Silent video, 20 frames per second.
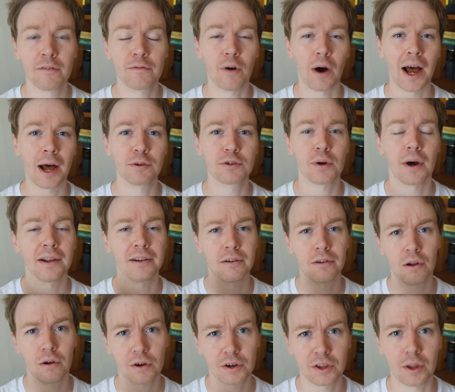for how to
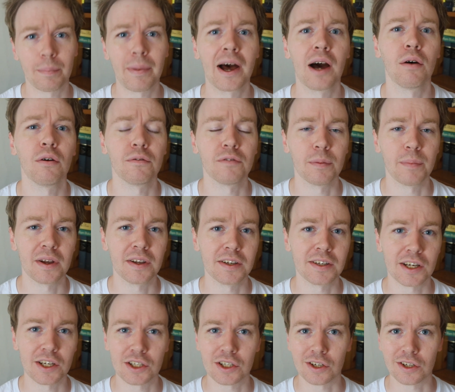unlock the power of the
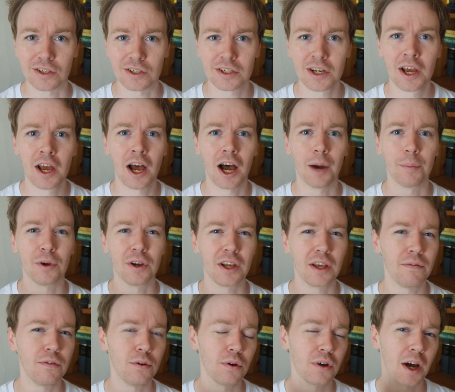Meditations. I'm going to
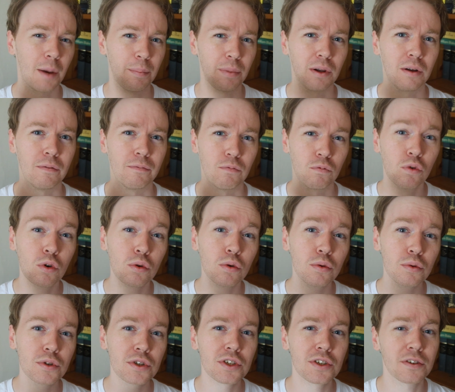give you a couple of
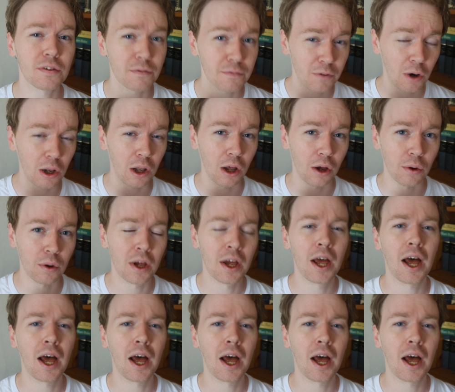rules to follow.